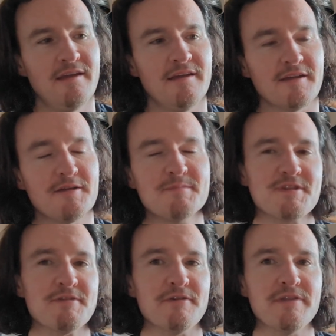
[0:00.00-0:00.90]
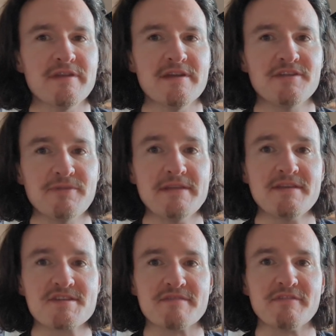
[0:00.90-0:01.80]
It comes out on the
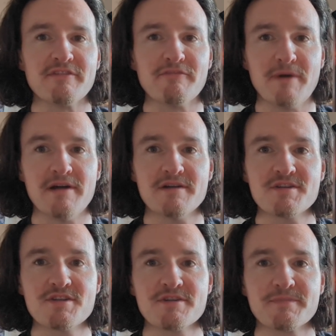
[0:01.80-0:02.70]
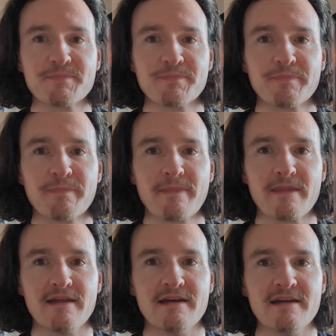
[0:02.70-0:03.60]
27th of March,
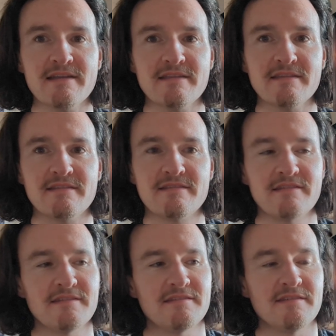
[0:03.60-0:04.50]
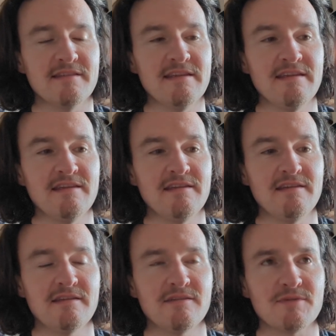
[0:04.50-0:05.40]
and
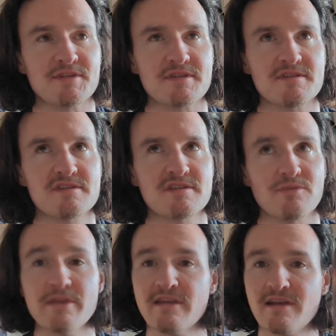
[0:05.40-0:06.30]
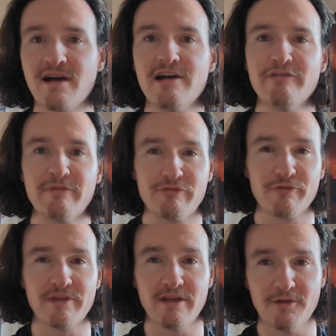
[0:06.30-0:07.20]
today, which is a week and a half
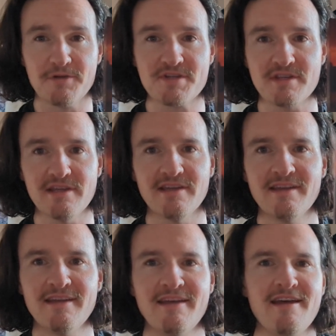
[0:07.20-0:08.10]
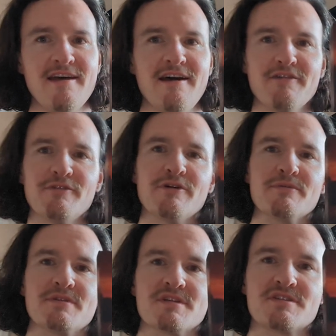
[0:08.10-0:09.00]
before that launch date, I thought I
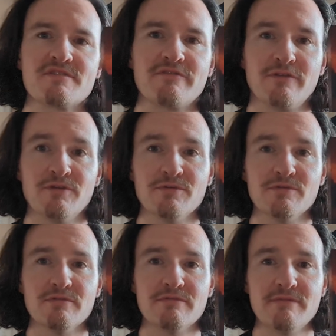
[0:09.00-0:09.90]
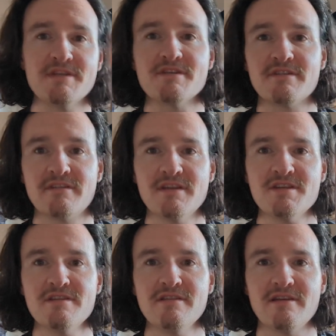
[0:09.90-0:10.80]
would just follow recent
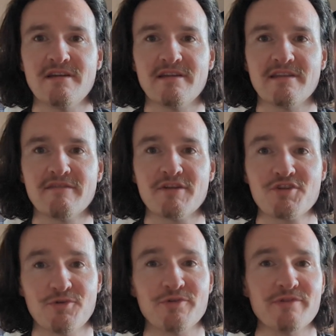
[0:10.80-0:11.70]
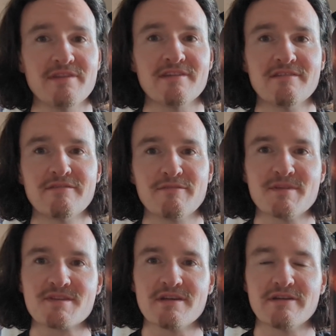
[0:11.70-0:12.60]
tradition and give a short reading from the
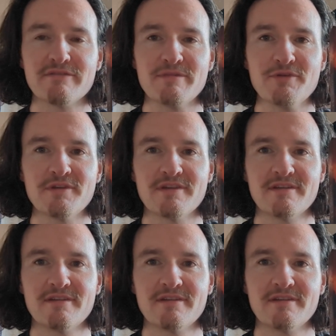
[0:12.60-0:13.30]
start of the book.